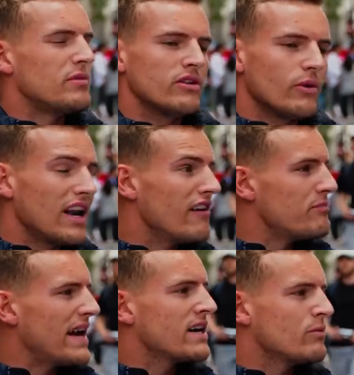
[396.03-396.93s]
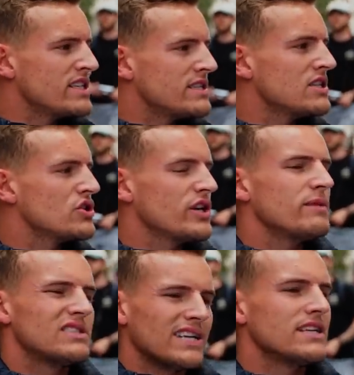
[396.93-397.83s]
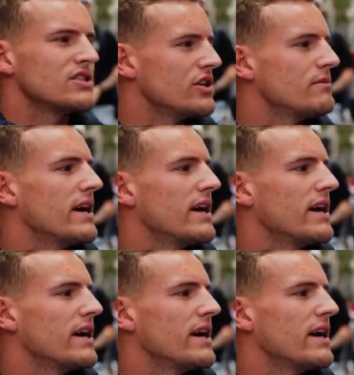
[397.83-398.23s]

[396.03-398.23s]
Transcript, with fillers: But do I love bacon when it's in the strips? Tastes good.